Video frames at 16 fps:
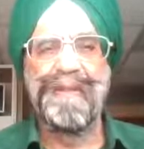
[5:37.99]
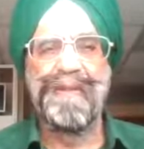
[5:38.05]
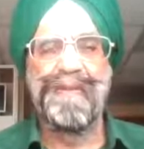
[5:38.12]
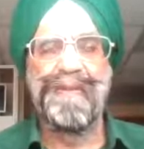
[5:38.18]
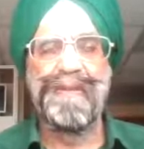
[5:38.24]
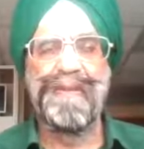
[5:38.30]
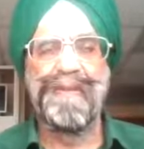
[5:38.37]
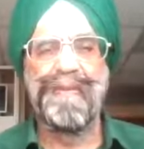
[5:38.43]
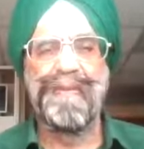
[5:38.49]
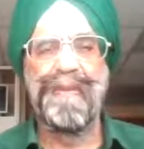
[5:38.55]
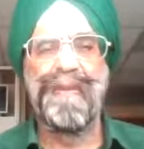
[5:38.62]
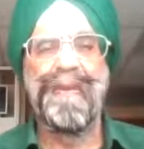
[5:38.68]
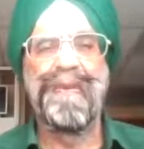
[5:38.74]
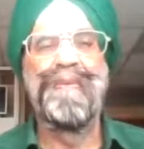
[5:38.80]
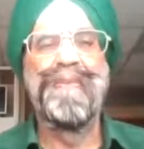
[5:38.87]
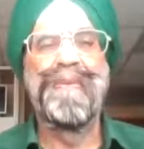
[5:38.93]
First of
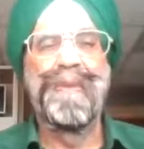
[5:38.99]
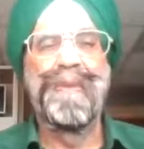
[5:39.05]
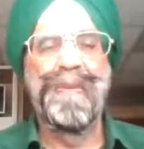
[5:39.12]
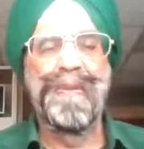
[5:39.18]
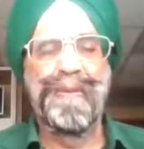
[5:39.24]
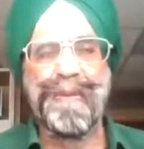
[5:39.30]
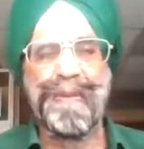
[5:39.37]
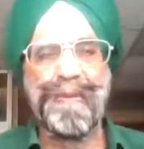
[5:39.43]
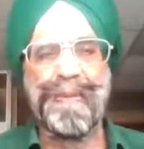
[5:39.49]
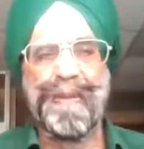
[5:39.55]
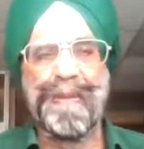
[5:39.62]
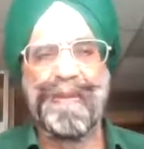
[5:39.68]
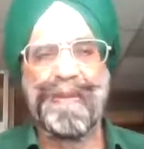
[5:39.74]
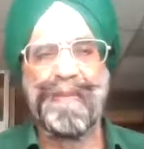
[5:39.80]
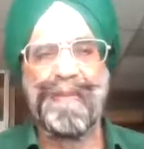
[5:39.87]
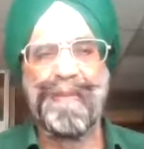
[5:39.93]
all, Guru
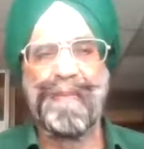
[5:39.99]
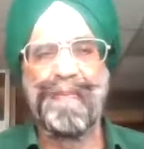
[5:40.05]
Bani,